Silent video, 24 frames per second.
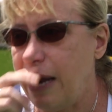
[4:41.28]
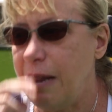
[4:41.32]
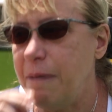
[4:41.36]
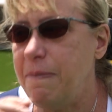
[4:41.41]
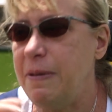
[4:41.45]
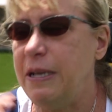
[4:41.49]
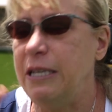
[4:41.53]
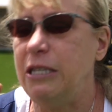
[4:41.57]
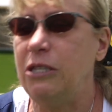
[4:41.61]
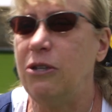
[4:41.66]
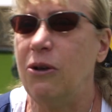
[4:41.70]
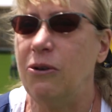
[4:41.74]
to
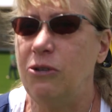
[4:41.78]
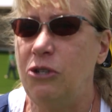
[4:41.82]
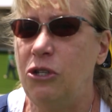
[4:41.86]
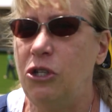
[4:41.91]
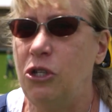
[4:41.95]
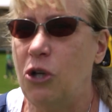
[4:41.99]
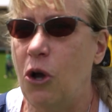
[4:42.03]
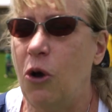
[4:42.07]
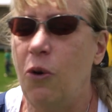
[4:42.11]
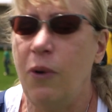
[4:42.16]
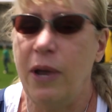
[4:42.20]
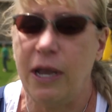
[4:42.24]
be so
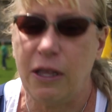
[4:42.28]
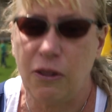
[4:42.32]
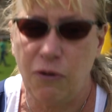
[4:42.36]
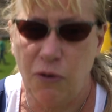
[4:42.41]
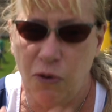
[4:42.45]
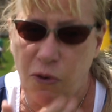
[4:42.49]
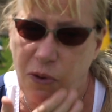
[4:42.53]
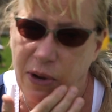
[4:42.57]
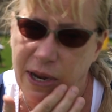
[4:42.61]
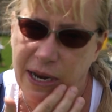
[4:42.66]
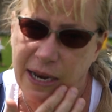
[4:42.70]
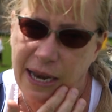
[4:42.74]
stoic
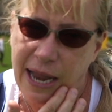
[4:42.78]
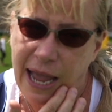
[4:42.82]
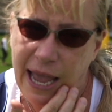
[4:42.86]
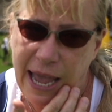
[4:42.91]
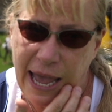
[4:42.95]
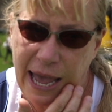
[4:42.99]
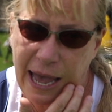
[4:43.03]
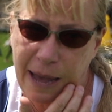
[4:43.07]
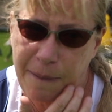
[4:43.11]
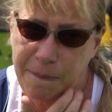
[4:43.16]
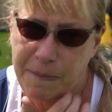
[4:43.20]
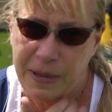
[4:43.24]
through it and
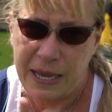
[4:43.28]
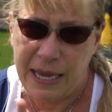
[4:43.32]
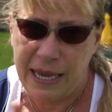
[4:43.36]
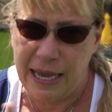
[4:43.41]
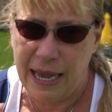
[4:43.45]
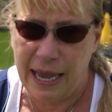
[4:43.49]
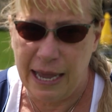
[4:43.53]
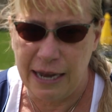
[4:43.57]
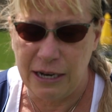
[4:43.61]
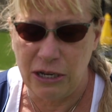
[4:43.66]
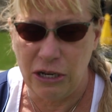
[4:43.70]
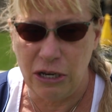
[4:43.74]
happy,
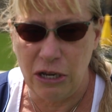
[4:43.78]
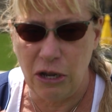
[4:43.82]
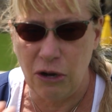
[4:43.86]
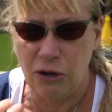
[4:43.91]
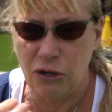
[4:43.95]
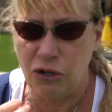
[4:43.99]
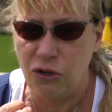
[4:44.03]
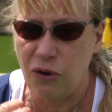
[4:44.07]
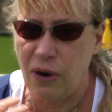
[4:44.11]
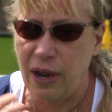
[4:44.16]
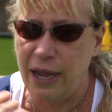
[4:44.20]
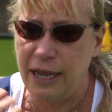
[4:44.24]
and you're
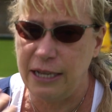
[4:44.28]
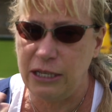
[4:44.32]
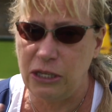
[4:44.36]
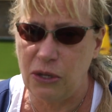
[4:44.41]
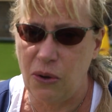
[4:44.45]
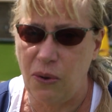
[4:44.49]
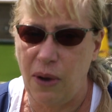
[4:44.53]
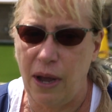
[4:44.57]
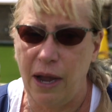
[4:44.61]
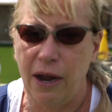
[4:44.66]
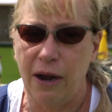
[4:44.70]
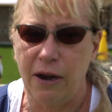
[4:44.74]
trying
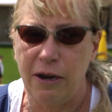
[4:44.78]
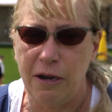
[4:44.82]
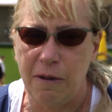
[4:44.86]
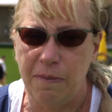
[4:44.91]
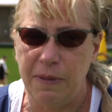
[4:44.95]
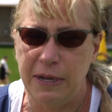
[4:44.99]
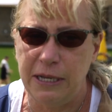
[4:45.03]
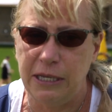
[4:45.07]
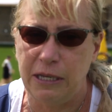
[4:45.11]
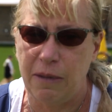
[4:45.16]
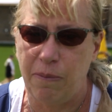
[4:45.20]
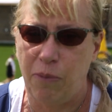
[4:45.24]
so hard to
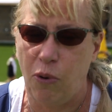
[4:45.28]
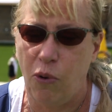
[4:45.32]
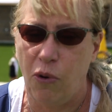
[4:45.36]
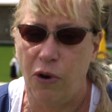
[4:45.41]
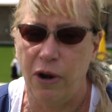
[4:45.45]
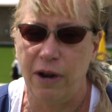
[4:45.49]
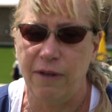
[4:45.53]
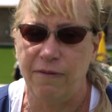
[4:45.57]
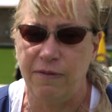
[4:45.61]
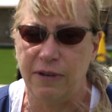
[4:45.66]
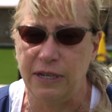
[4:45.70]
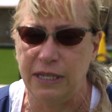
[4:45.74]
be
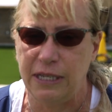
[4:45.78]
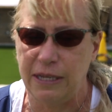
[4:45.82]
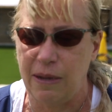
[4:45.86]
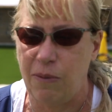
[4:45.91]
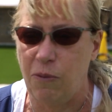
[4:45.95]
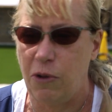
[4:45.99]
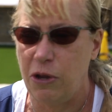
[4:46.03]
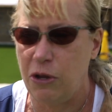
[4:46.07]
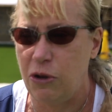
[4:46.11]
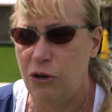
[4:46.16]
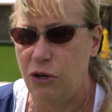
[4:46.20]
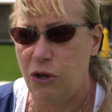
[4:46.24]
supportive to
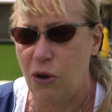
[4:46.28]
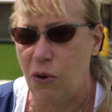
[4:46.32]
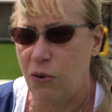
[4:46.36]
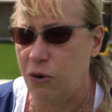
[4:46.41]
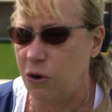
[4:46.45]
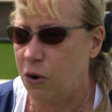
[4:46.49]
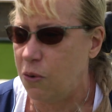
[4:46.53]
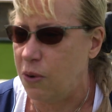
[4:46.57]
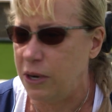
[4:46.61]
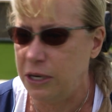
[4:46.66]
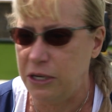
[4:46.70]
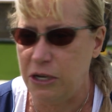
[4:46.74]
someone, you don't
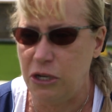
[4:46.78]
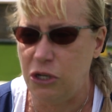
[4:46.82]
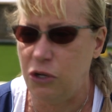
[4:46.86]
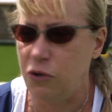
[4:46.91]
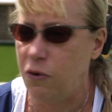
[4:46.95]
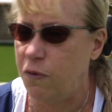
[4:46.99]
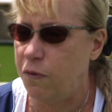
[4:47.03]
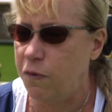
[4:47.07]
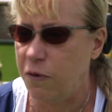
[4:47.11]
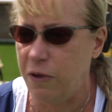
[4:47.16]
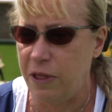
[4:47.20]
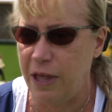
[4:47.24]
know what to
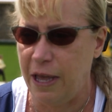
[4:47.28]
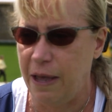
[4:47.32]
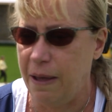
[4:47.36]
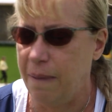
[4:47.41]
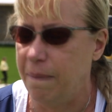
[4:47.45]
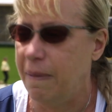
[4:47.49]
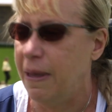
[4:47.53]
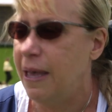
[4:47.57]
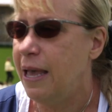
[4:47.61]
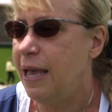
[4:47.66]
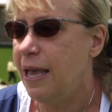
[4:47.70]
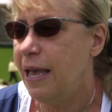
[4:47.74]
do for
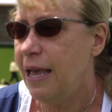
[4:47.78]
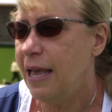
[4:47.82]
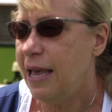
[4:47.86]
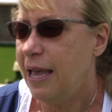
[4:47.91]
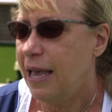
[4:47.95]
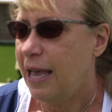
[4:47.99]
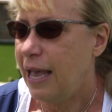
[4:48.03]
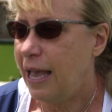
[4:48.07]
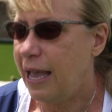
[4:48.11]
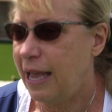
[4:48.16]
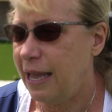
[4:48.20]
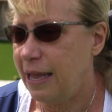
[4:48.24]
them.
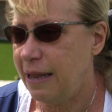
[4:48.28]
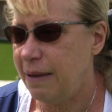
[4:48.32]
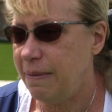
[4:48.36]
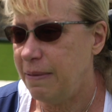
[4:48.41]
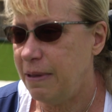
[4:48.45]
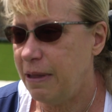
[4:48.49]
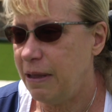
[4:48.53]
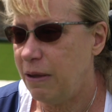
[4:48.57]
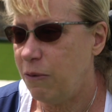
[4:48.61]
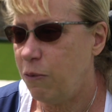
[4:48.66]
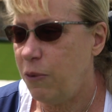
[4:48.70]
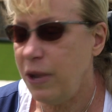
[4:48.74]
And
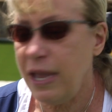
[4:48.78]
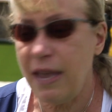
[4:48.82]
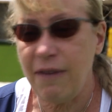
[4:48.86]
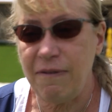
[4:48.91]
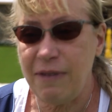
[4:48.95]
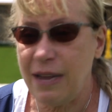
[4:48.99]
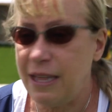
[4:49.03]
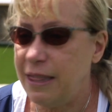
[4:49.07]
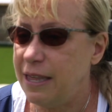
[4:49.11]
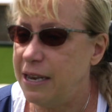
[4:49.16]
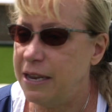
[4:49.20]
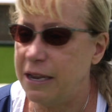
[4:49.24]
we have
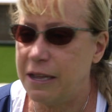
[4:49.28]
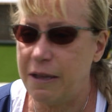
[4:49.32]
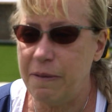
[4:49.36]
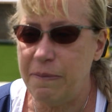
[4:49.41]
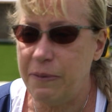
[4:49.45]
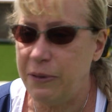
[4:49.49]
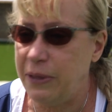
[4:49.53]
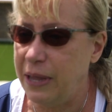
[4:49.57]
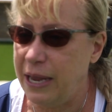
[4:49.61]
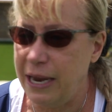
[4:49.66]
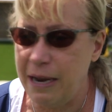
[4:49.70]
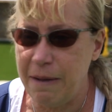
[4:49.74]
nothing to
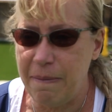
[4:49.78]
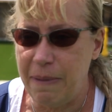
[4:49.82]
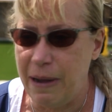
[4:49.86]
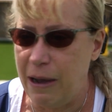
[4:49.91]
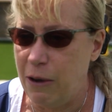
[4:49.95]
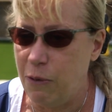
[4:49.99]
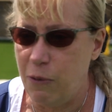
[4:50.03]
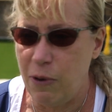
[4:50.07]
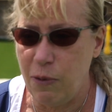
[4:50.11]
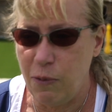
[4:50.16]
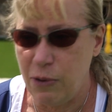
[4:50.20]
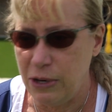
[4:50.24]
complain
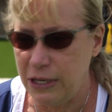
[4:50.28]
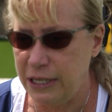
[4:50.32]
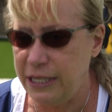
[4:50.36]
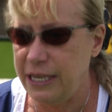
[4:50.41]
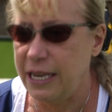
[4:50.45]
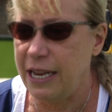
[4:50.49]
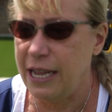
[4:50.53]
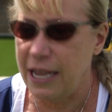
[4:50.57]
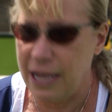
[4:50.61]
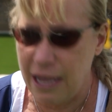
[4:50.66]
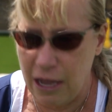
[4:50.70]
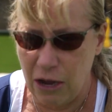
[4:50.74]
about when we're
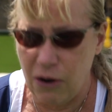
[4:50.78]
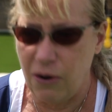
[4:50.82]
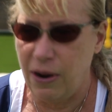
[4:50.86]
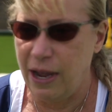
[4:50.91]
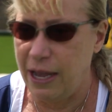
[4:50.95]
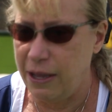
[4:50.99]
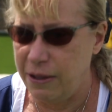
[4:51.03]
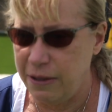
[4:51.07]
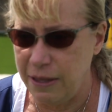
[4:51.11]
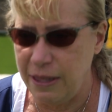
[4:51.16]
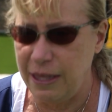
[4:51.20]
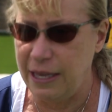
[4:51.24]
sitting here
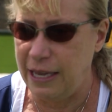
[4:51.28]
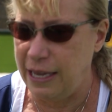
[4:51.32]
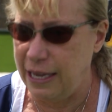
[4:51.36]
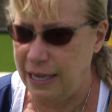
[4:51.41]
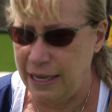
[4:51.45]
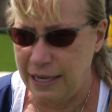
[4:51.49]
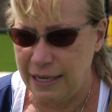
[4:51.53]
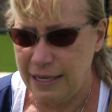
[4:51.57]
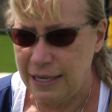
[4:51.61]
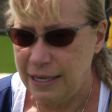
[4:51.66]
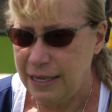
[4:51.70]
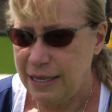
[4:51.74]

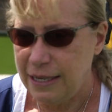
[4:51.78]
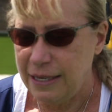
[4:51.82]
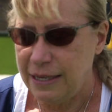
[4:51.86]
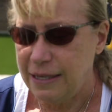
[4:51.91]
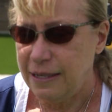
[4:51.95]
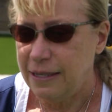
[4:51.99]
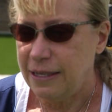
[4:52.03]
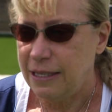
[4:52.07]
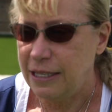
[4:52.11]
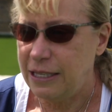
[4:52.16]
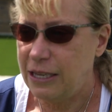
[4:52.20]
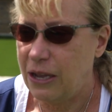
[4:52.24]
healthy.
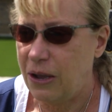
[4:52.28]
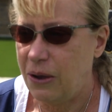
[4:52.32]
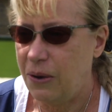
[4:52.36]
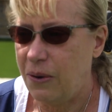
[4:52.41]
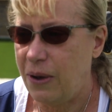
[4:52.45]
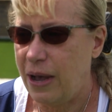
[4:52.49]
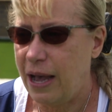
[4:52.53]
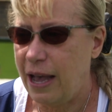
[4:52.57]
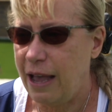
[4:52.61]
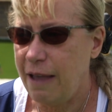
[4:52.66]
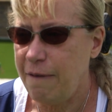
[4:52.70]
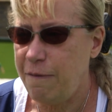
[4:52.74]
So
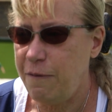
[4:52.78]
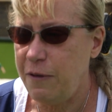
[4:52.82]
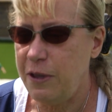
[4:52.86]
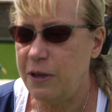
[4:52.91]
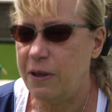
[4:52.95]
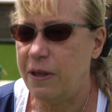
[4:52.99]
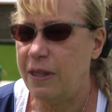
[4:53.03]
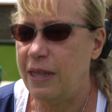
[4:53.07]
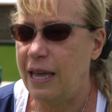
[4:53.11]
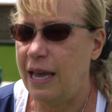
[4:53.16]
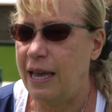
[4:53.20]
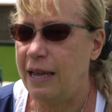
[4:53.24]
I
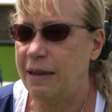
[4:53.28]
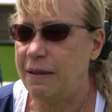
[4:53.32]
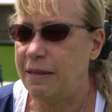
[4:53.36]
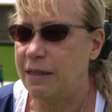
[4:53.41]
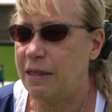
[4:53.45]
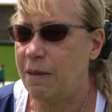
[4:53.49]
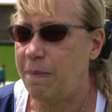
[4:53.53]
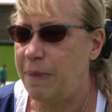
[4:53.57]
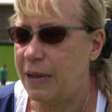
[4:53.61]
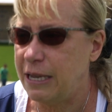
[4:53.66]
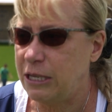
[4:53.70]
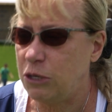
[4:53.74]
feel that
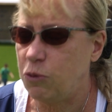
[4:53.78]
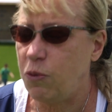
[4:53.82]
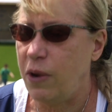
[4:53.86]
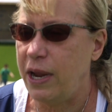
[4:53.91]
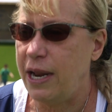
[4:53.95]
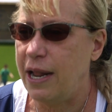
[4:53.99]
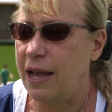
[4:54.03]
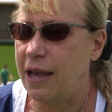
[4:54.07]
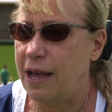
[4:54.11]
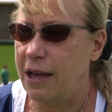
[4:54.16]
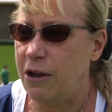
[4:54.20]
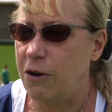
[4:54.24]
the best way
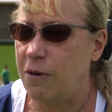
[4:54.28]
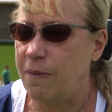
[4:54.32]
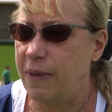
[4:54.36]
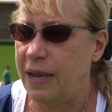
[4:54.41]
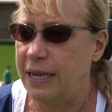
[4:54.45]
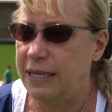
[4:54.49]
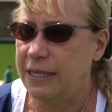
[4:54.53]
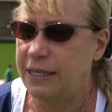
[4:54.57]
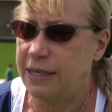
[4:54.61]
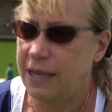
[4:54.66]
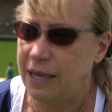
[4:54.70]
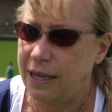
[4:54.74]
to honor
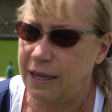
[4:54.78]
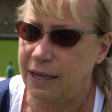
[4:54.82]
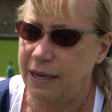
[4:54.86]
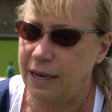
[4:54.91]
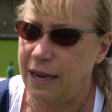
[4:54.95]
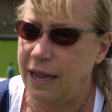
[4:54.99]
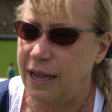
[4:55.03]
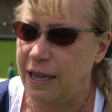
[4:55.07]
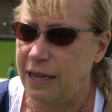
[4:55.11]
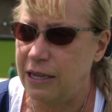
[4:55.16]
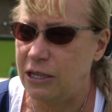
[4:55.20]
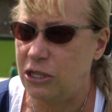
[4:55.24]
my son
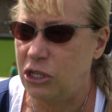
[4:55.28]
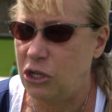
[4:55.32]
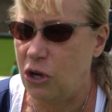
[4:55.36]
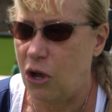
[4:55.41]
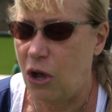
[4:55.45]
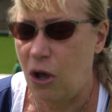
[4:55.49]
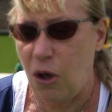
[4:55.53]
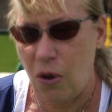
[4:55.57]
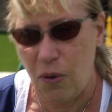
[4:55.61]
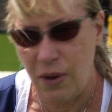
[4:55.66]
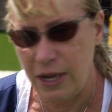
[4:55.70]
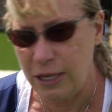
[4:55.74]
is to
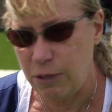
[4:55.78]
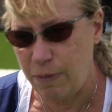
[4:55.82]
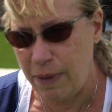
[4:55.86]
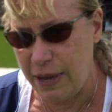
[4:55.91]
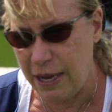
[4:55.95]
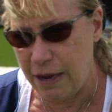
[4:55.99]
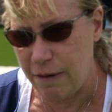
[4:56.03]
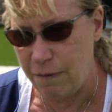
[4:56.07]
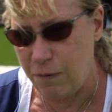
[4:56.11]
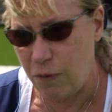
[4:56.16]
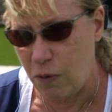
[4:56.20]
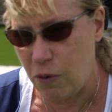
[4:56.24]
always
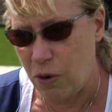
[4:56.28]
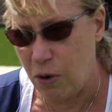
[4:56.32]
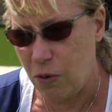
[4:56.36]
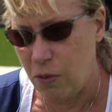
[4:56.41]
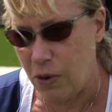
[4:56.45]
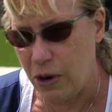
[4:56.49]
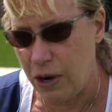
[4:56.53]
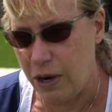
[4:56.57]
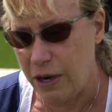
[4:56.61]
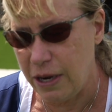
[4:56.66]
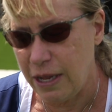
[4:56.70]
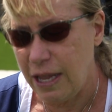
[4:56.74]
pay it
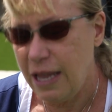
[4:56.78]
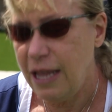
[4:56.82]
forward.